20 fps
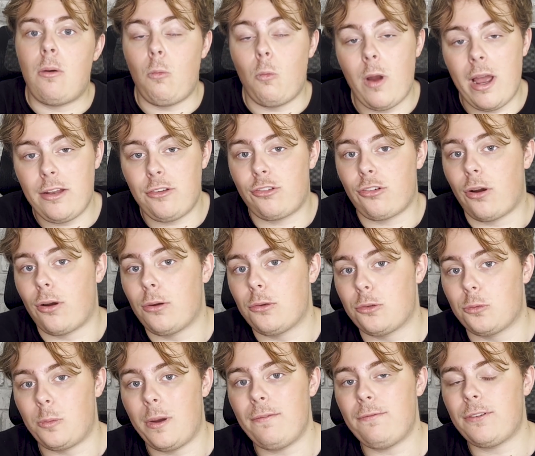When Charles
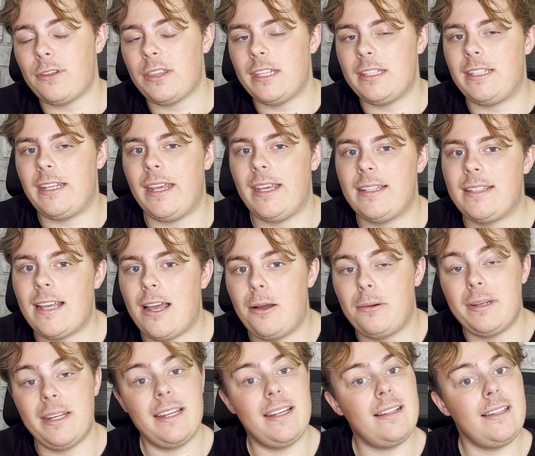went for the
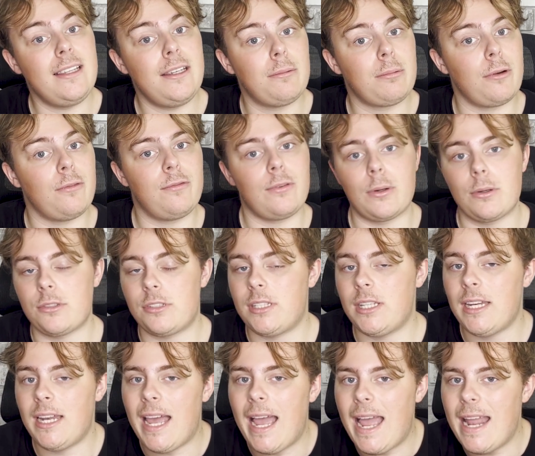takedown, Ilia reversed
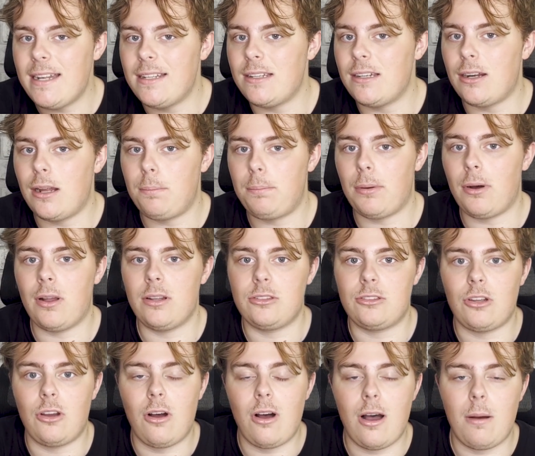it, ended up on
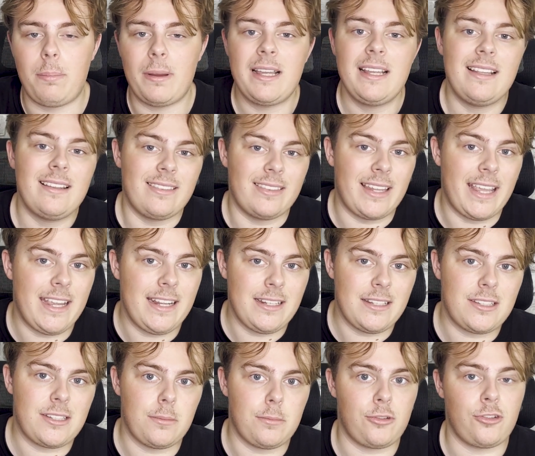top, landed
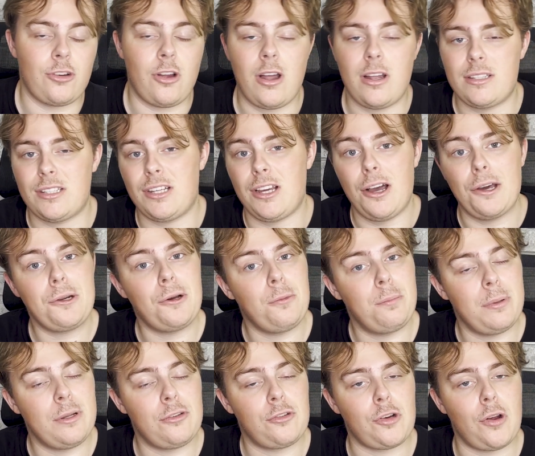some shots, cut
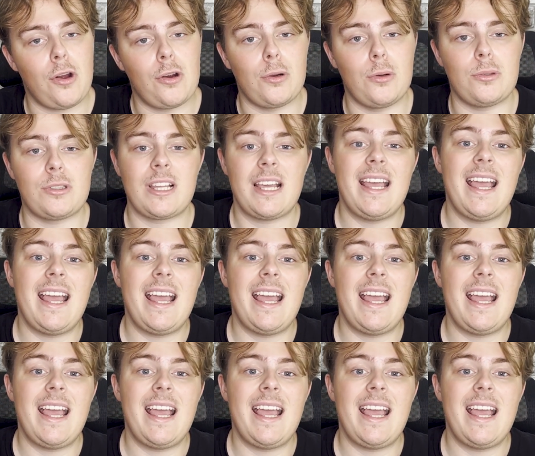open Charles,